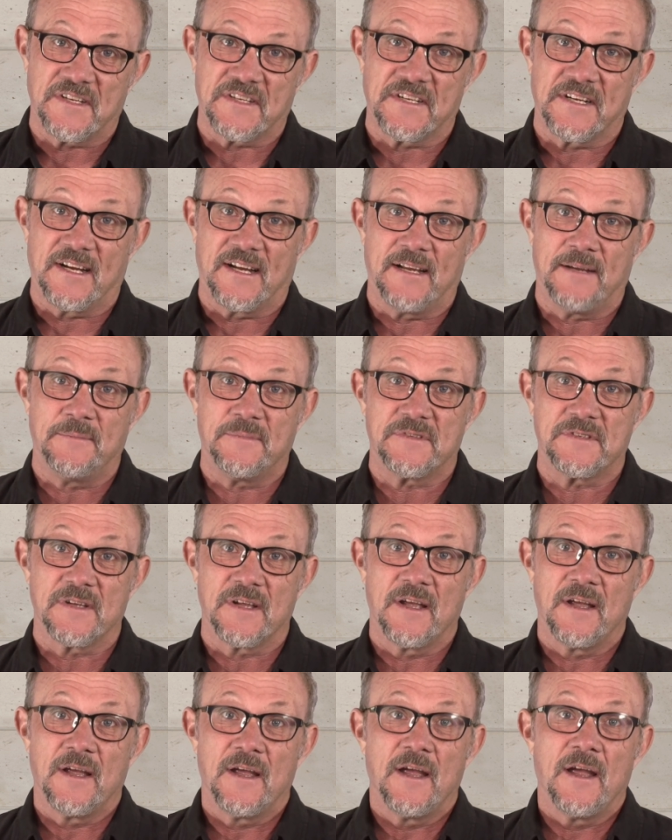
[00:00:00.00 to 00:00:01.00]
times.
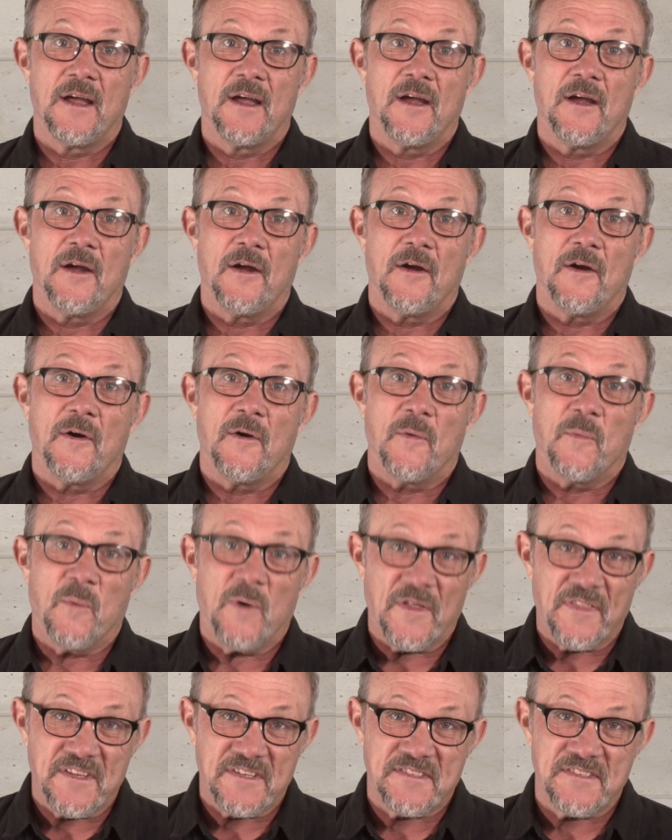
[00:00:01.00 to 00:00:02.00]

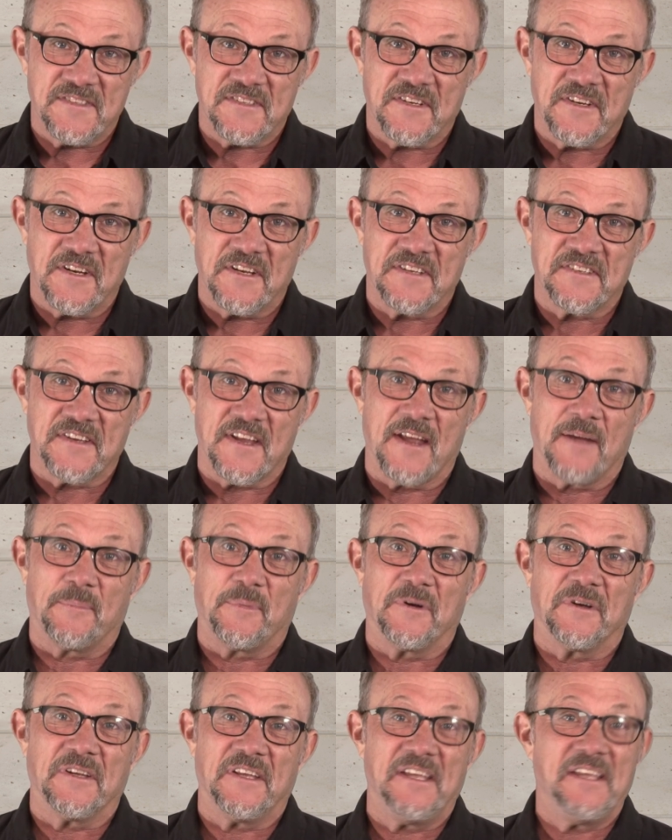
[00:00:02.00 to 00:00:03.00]
Well, this is a good
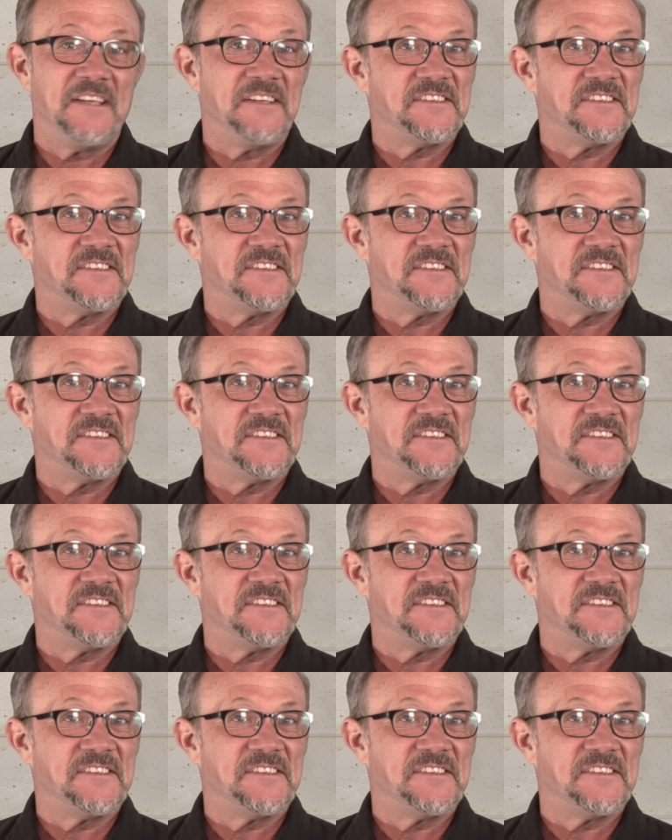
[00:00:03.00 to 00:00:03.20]
example. He